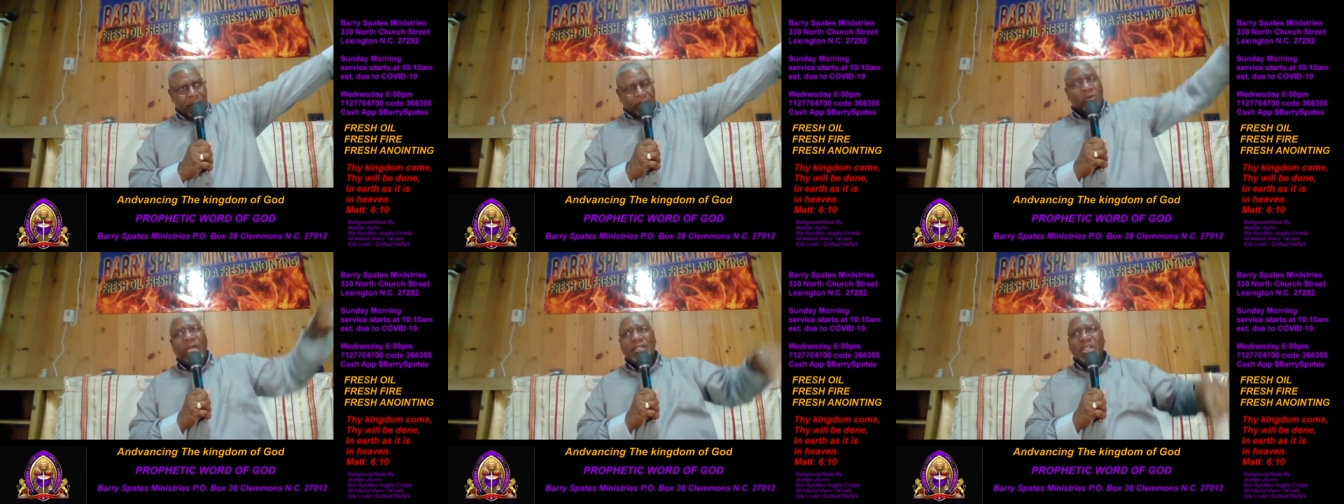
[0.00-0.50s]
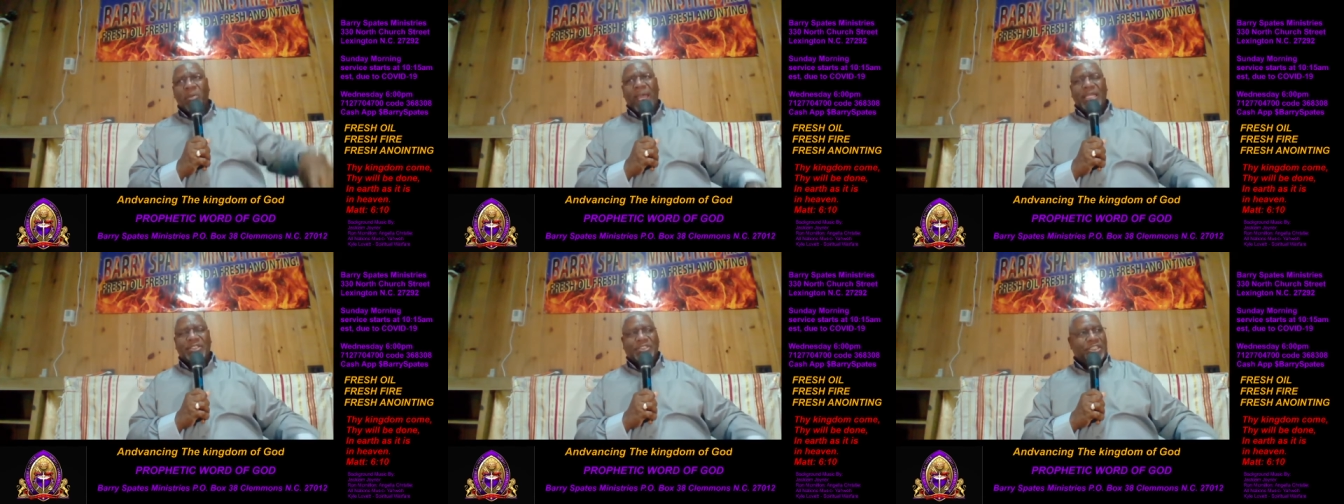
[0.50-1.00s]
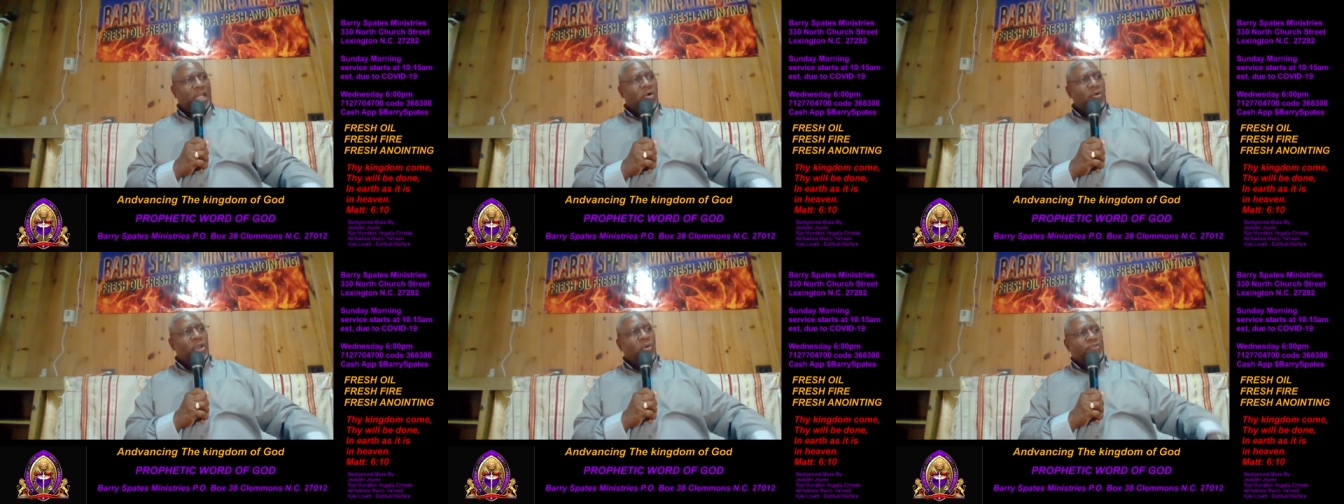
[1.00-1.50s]
Don't let nobody get
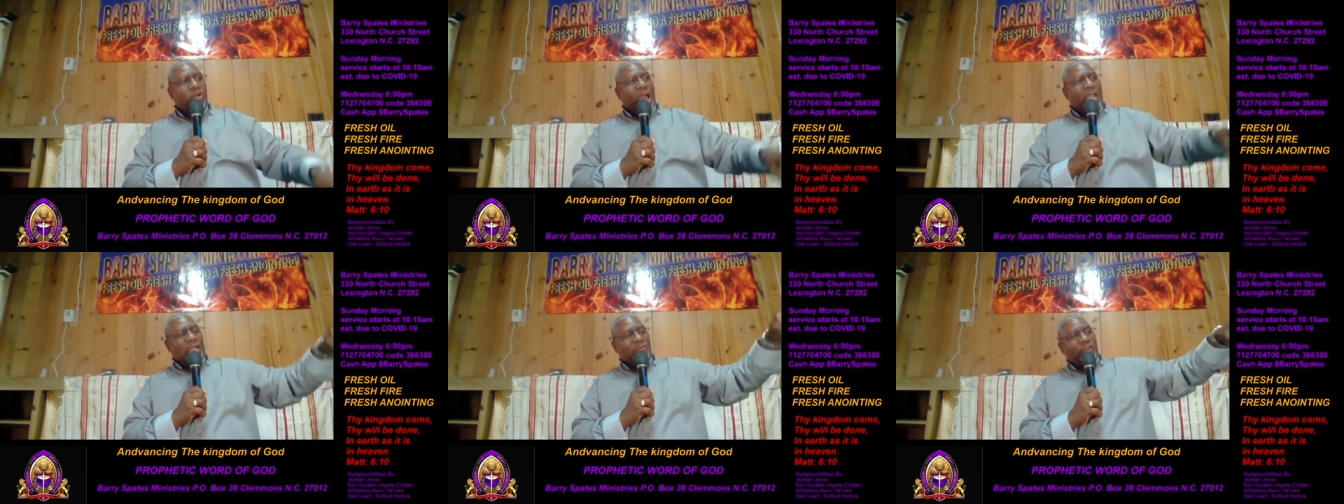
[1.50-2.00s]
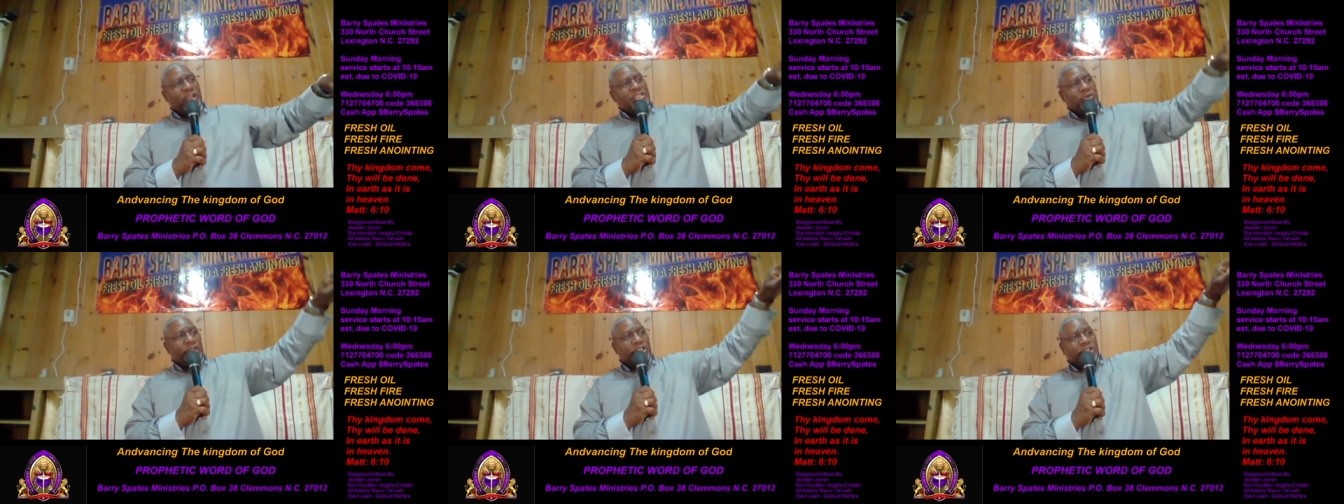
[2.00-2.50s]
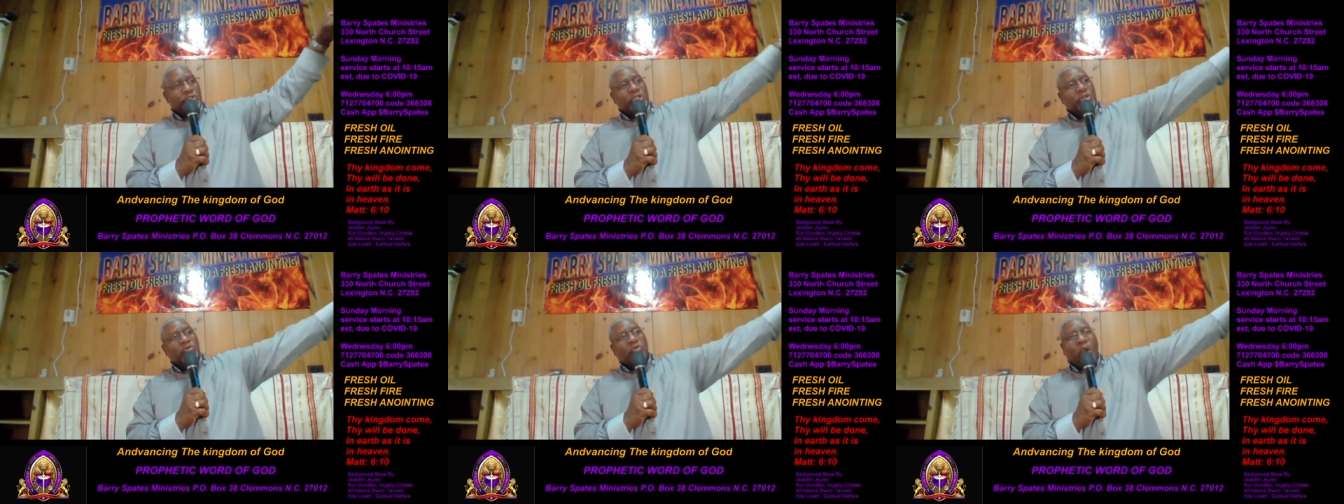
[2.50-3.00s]
on you or try to convince you that you
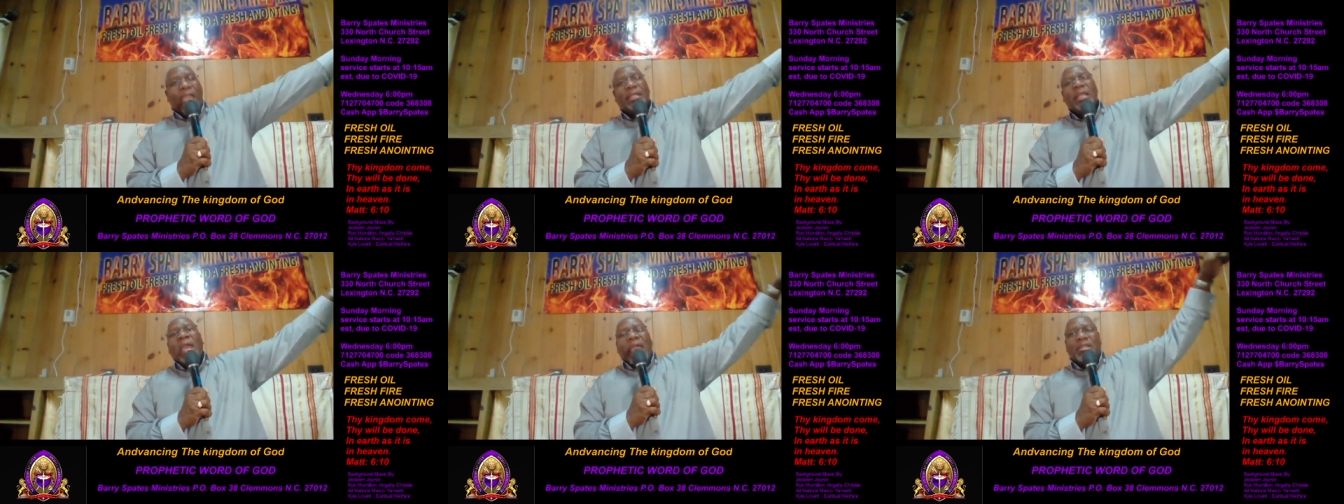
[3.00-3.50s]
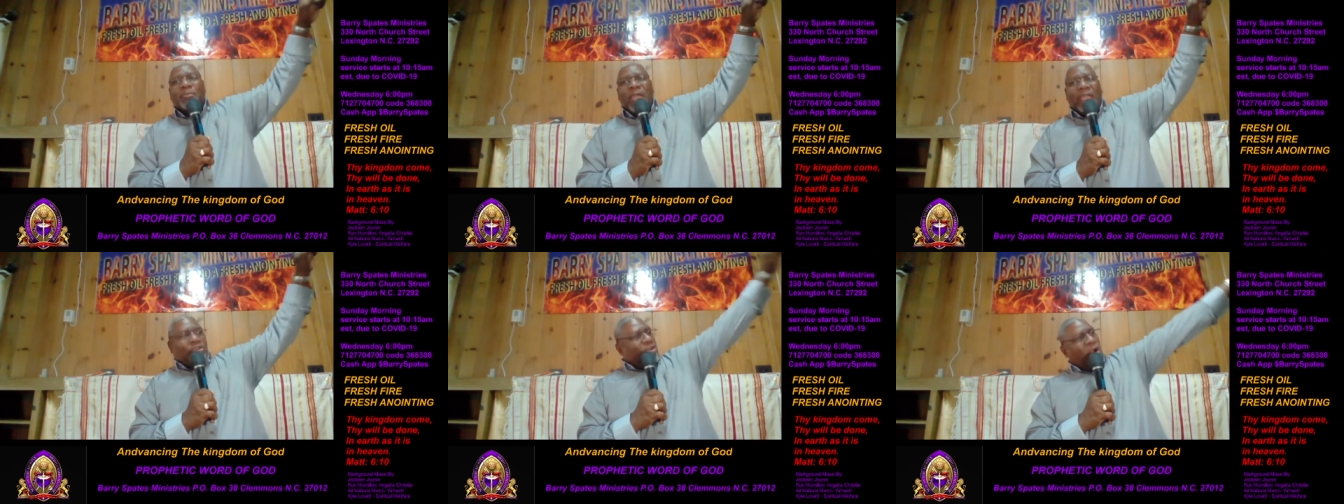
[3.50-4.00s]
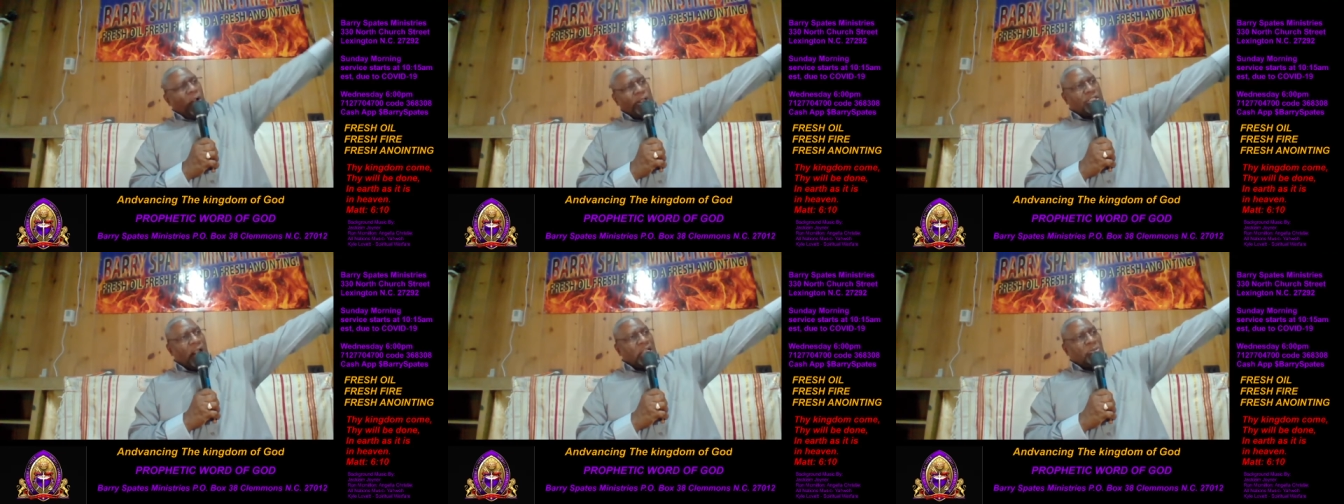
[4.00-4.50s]
shouldn't write, and
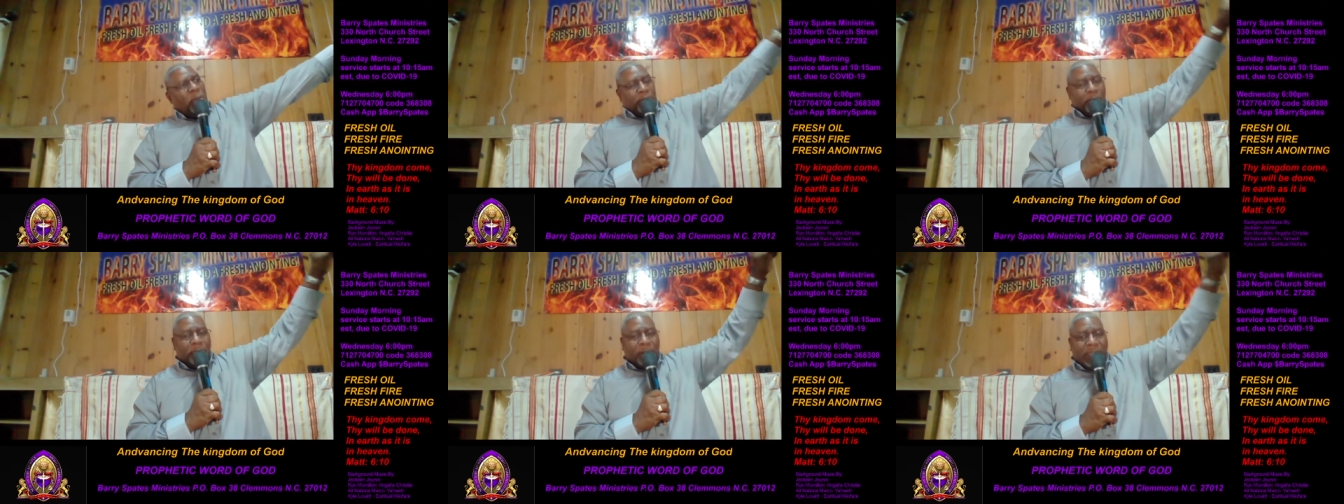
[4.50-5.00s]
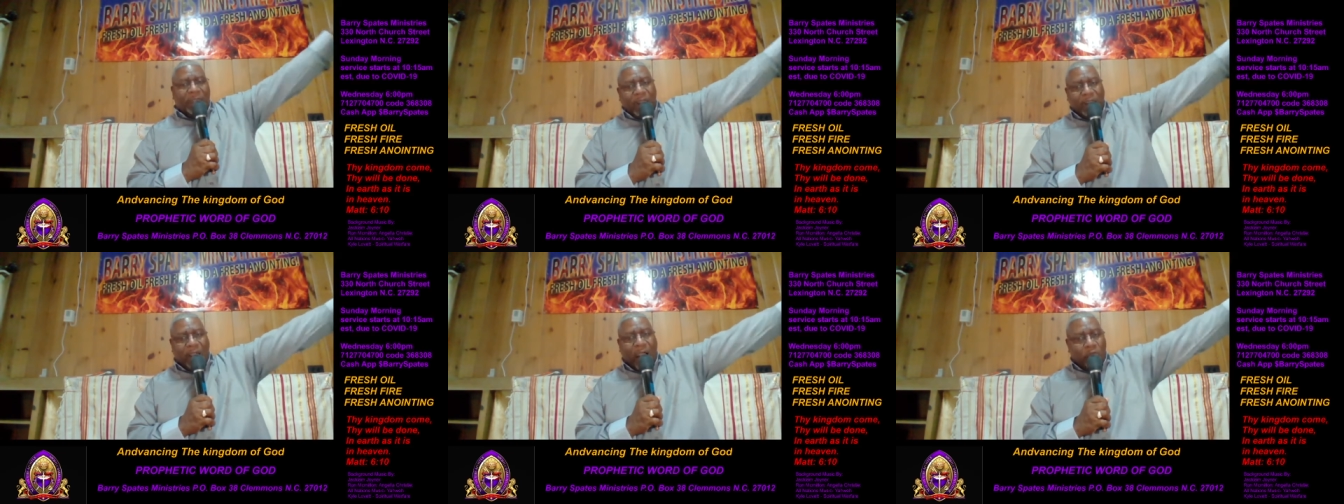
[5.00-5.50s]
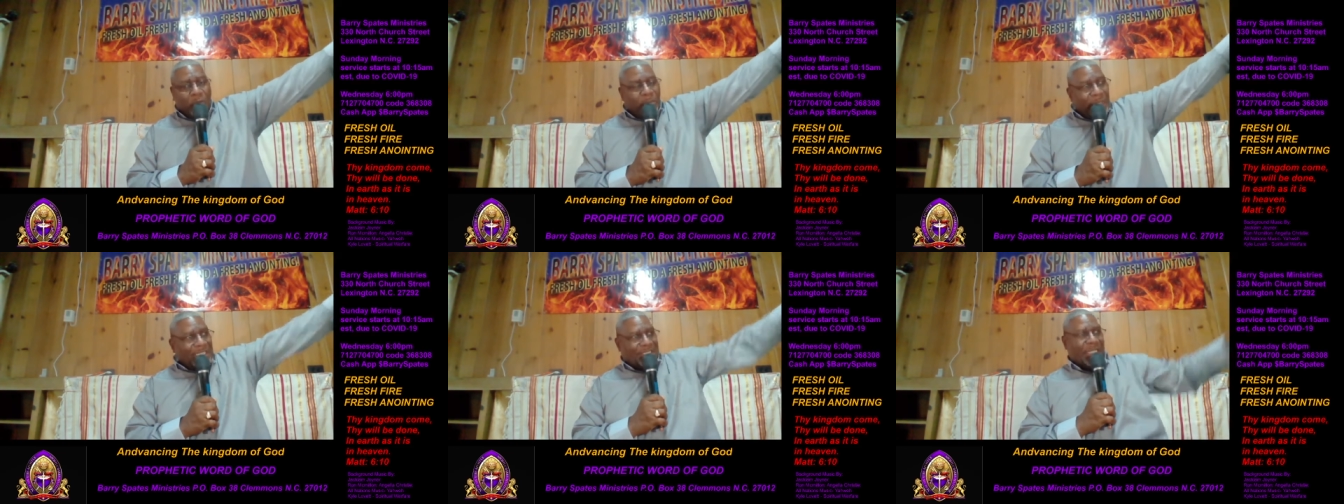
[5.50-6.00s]
encourage God's people to believe that God will
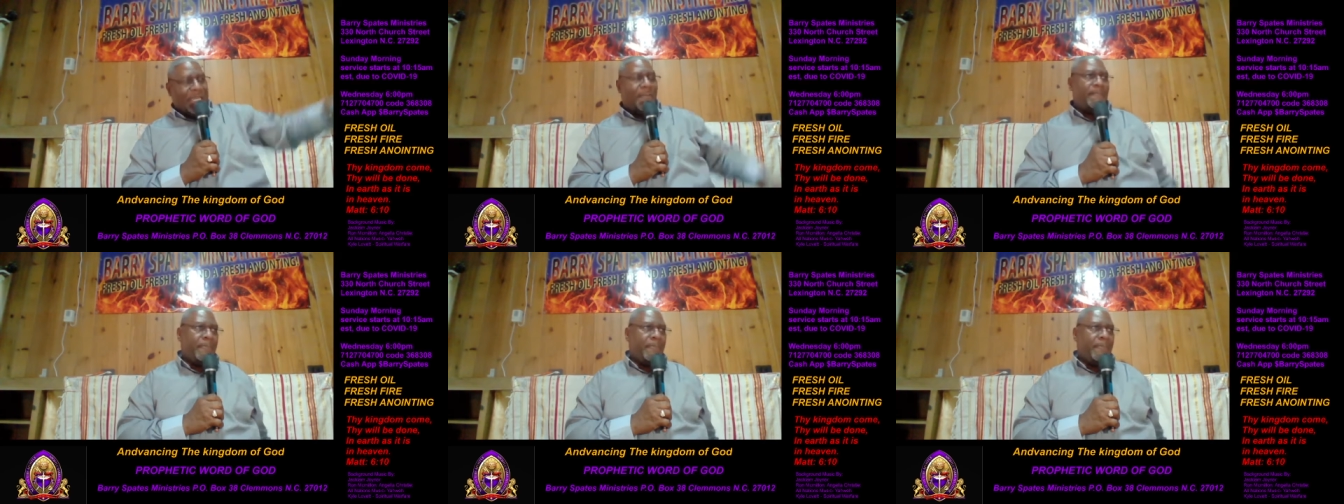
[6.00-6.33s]
bless them.